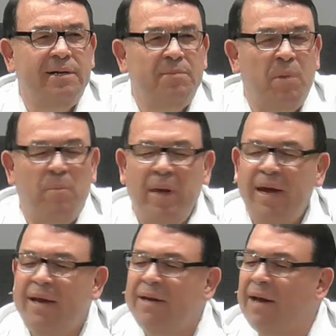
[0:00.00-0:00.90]
But
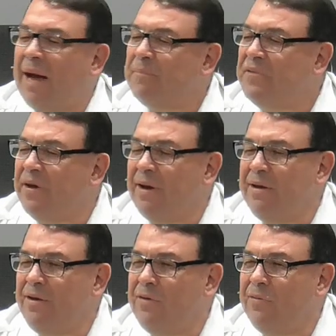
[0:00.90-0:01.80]
man, I'm telling
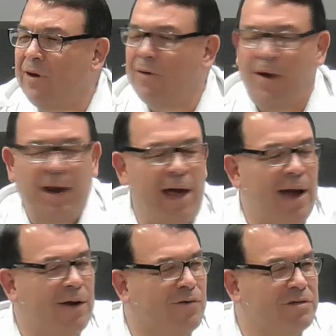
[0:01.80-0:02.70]
you, there are a lot
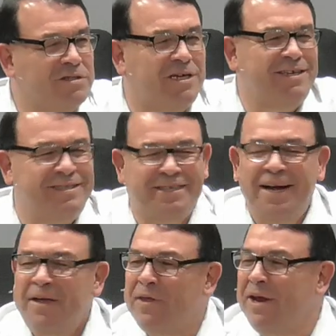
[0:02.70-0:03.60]
of Christians
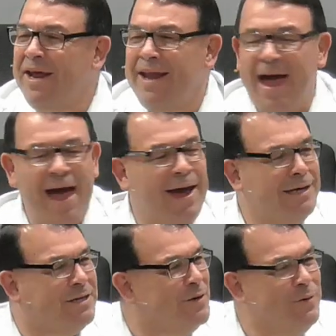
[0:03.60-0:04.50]
that need
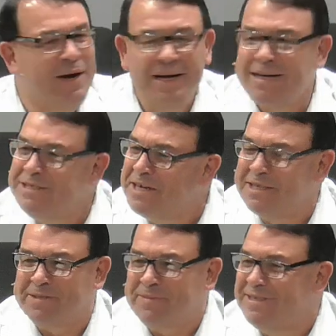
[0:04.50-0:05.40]
attitude
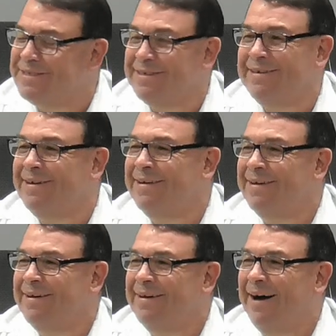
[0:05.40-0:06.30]
adjustment.
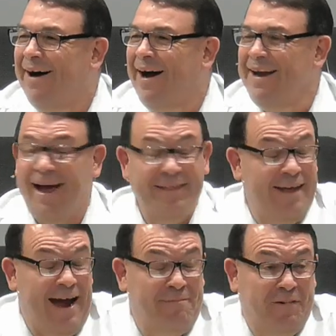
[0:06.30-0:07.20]
All right, not that
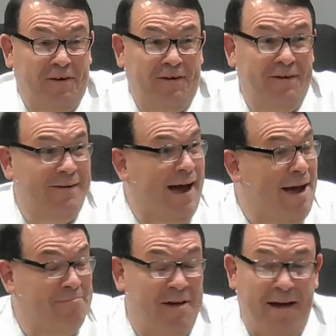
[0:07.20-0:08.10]
I'm going to do it,
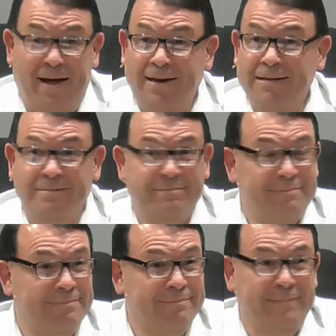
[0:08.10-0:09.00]
I'm not.
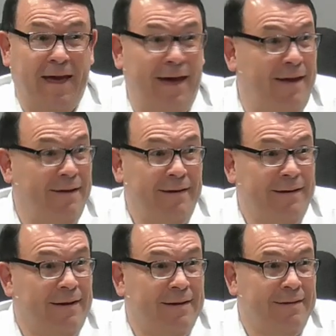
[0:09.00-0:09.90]
Okay?
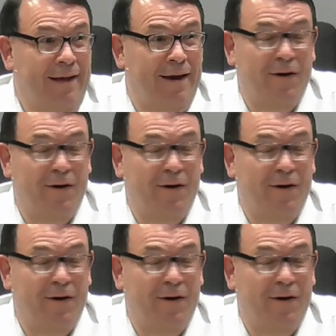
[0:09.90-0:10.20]
You know,